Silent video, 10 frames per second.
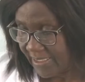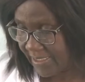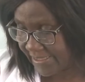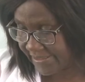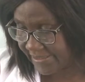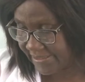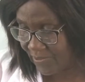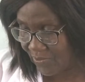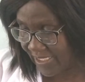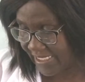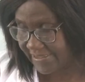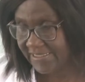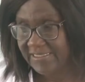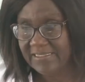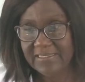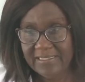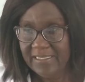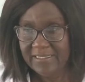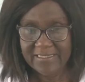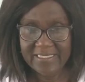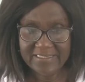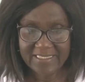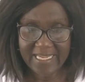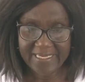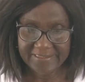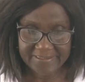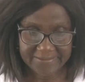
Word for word: Let's look at the slide.